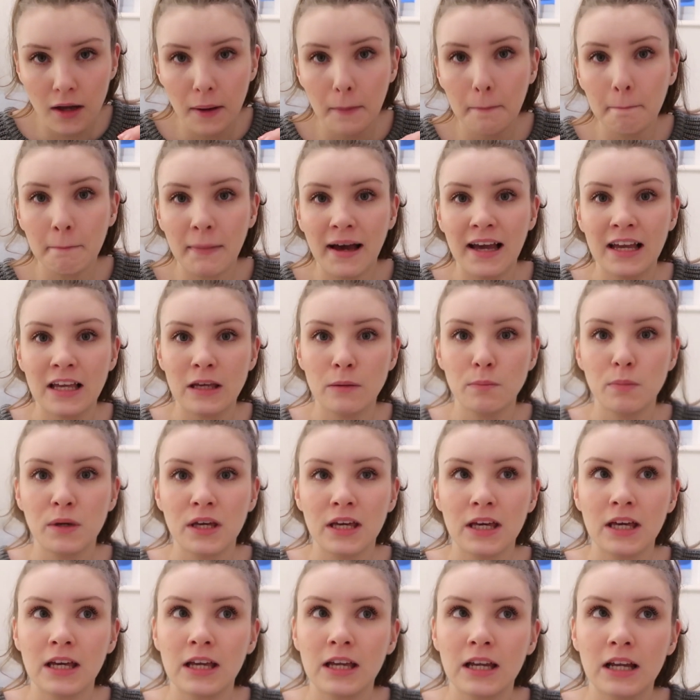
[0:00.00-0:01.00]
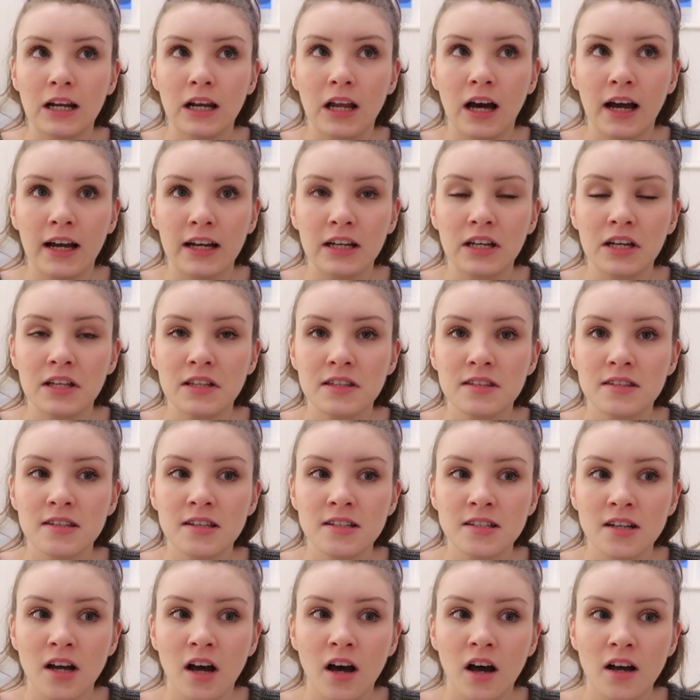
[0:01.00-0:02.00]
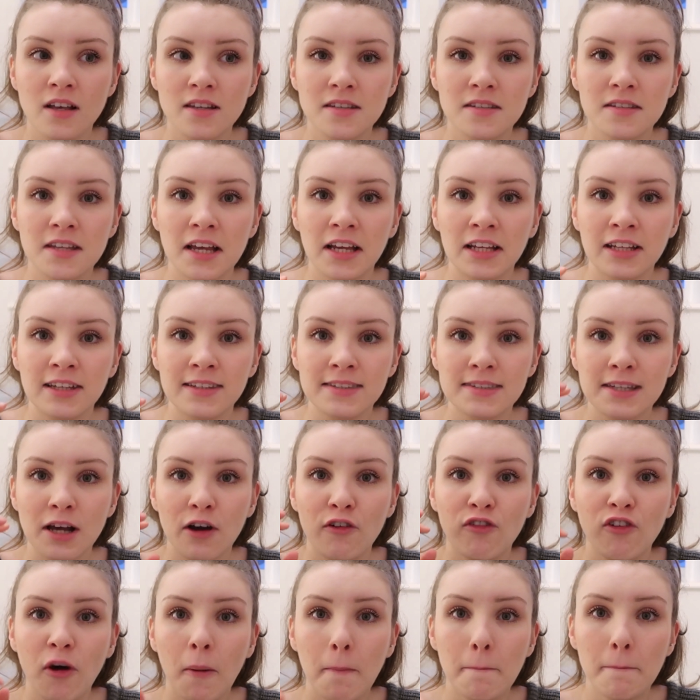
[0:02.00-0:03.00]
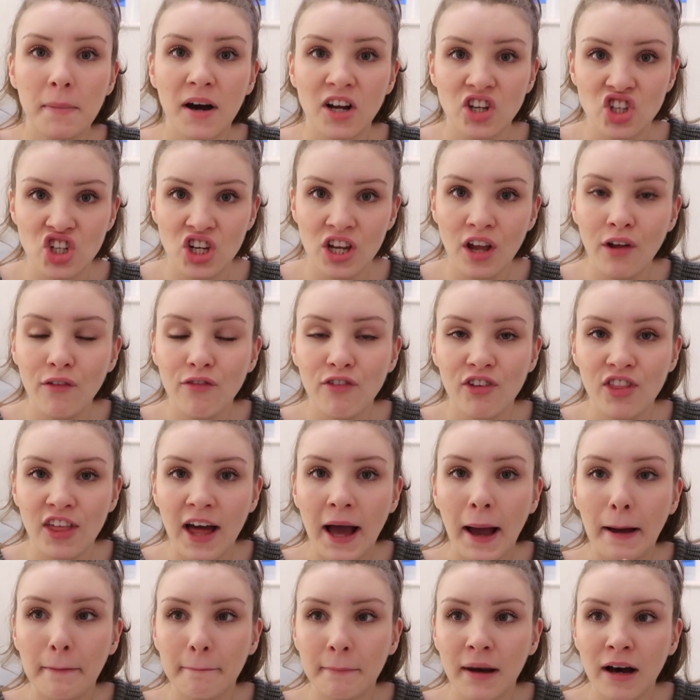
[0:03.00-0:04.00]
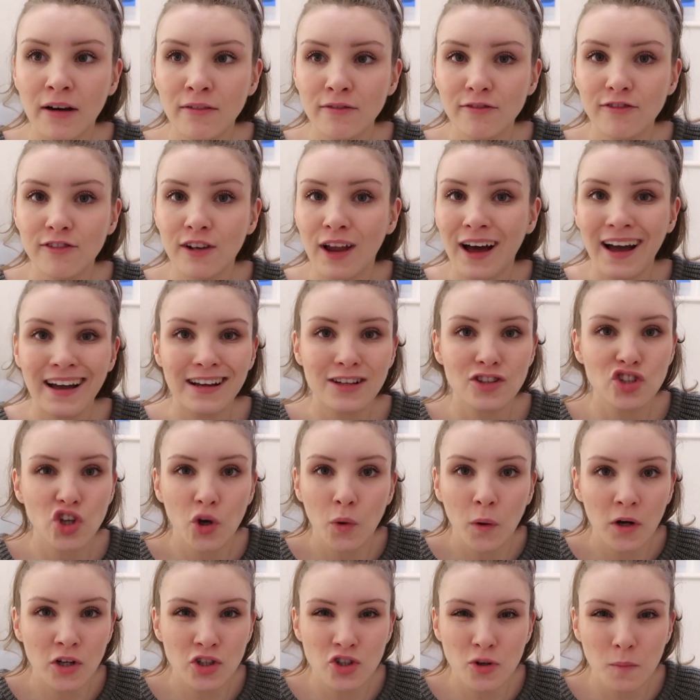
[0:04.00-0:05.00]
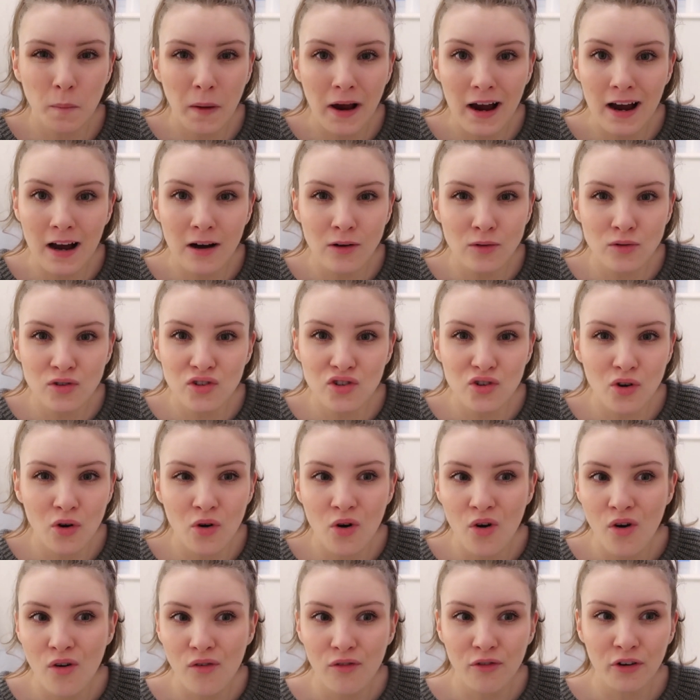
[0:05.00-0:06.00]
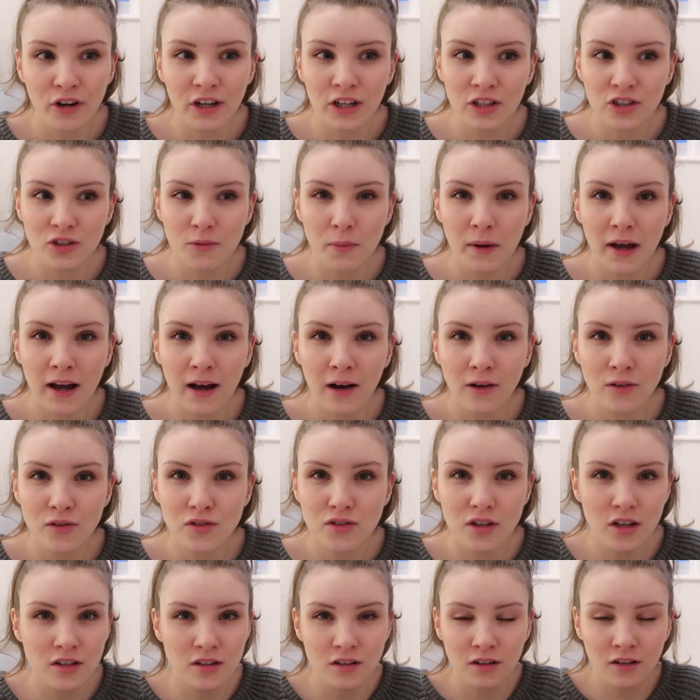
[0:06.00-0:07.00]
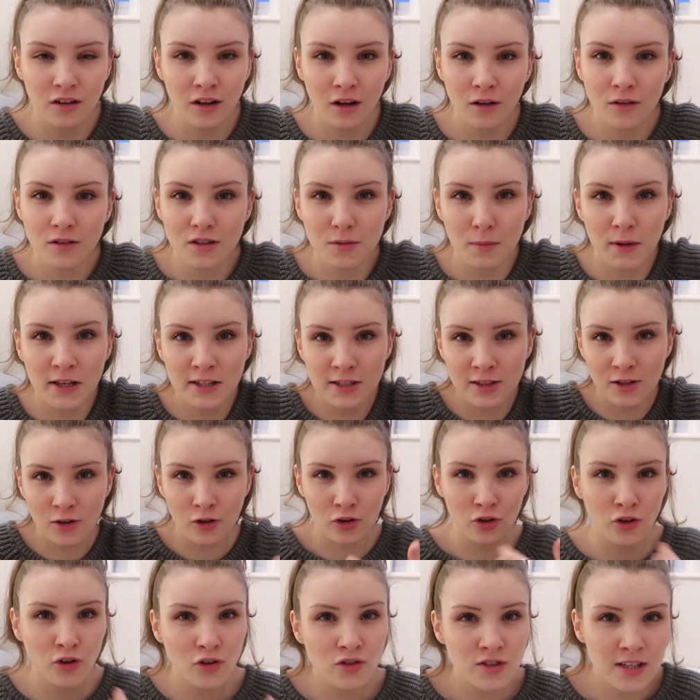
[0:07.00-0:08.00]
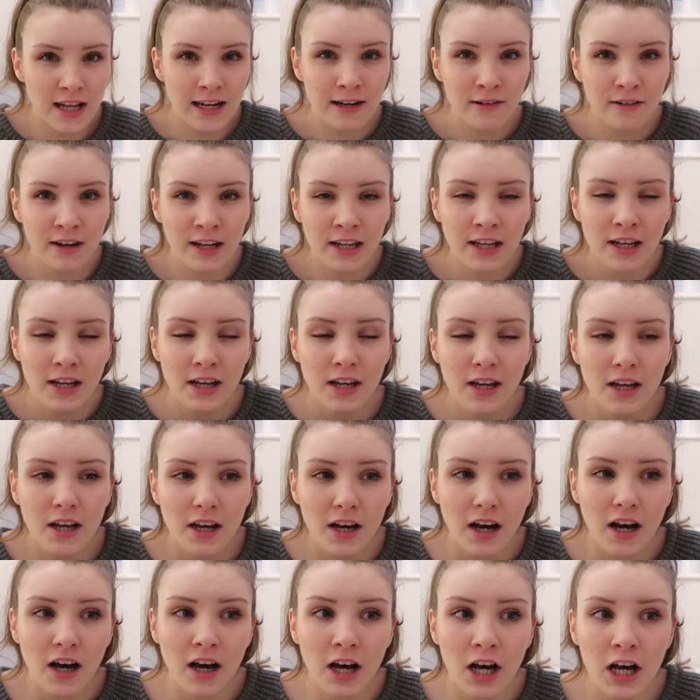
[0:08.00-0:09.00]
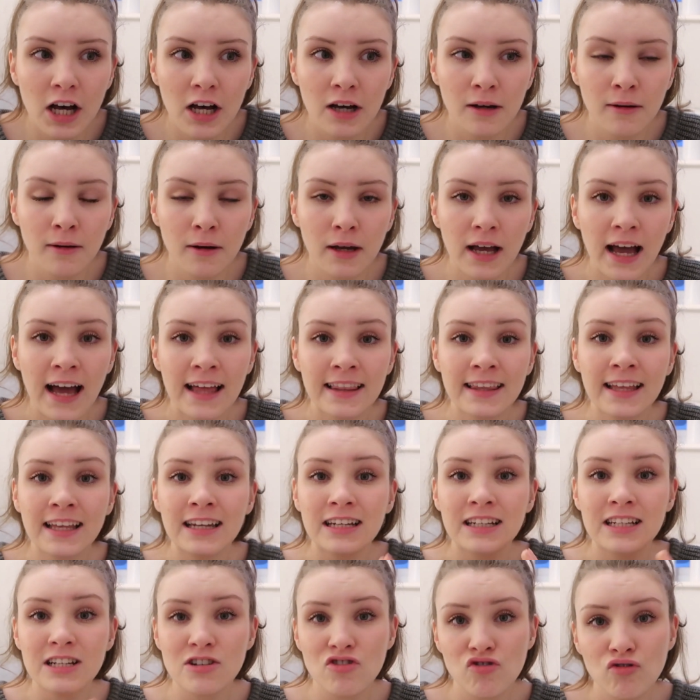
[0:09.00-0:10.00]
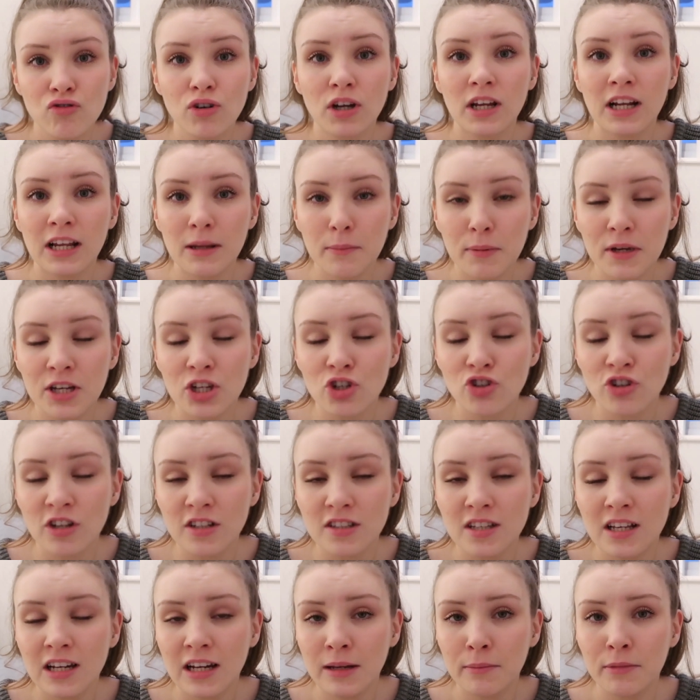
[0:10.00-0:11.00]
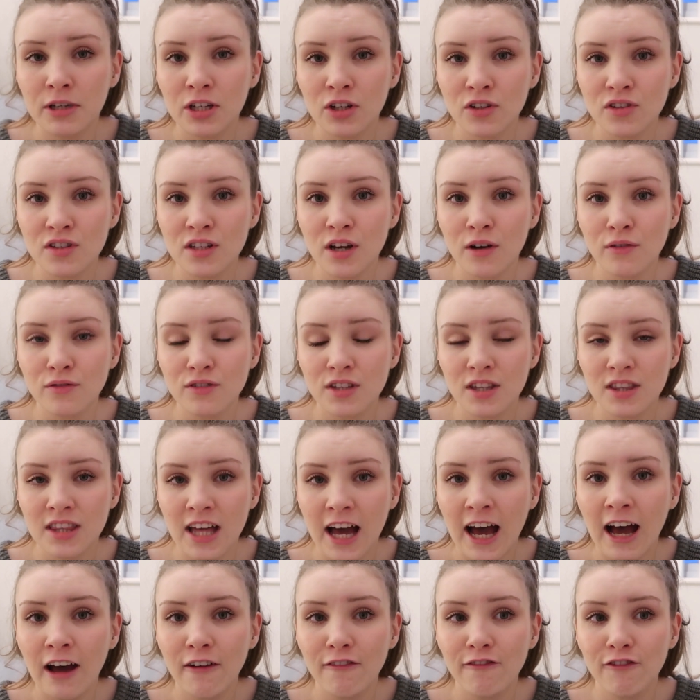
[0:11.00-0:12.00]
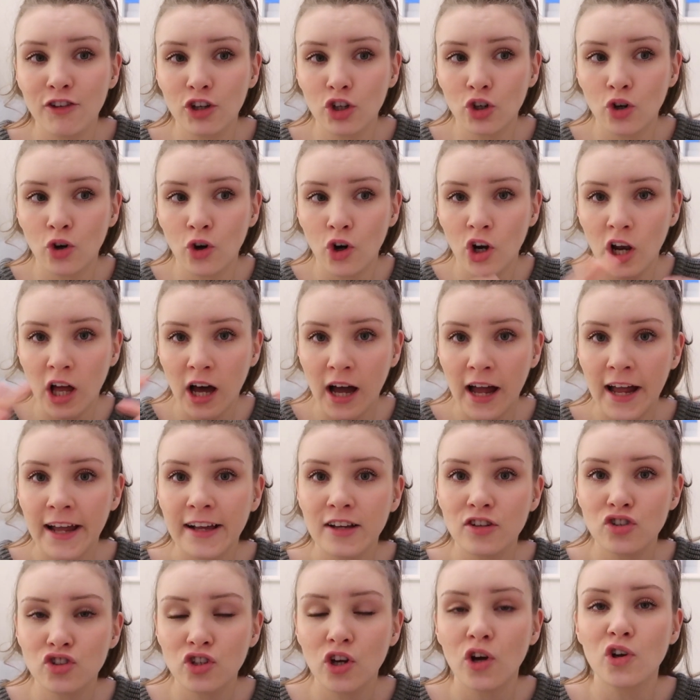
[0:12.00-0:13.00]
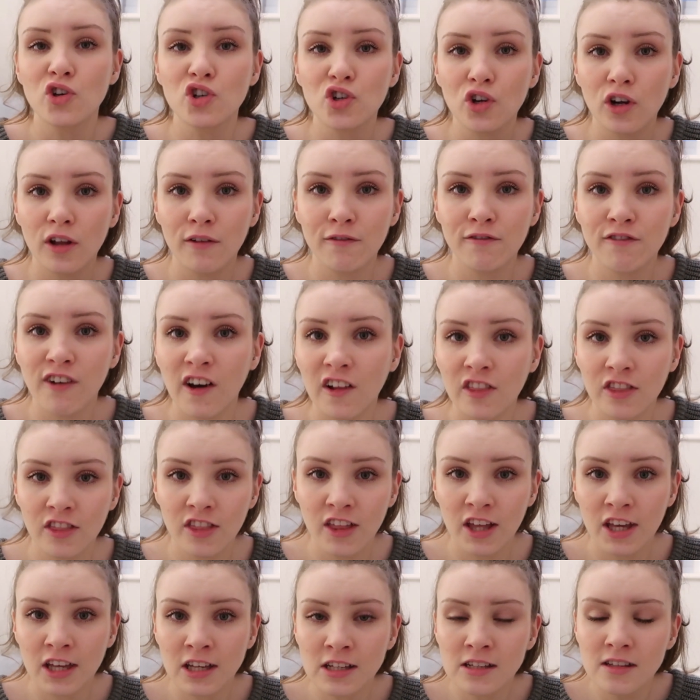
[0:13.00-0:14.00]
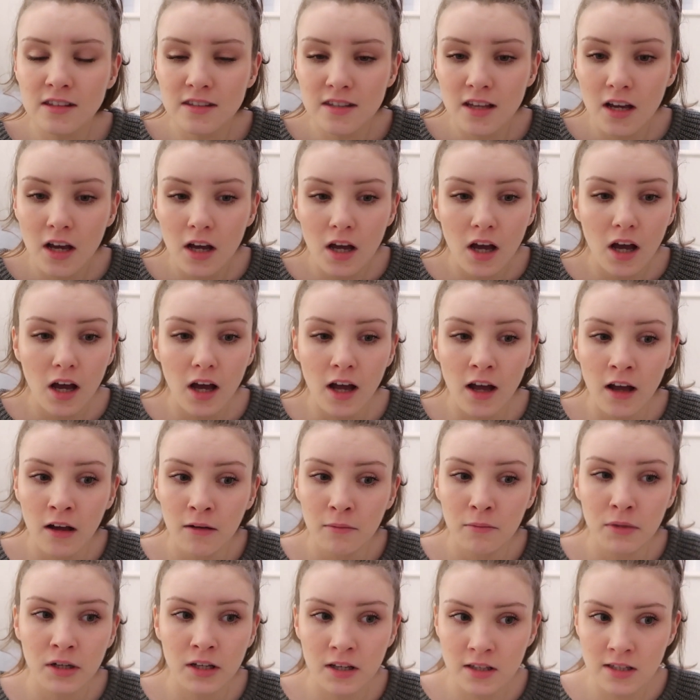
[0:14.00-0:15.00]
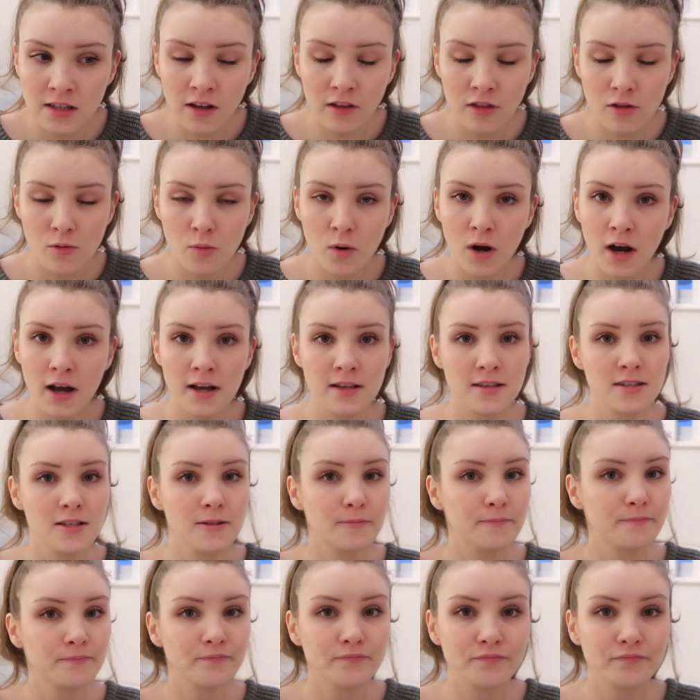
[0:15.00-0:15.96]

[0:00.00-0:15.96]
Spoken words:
maybe like consider setting yourself a budget for that a month, like £200 or £300, I don't know, depending on your salary. And then really be strict and limit yourself to that for your like social and fun things, because otherwise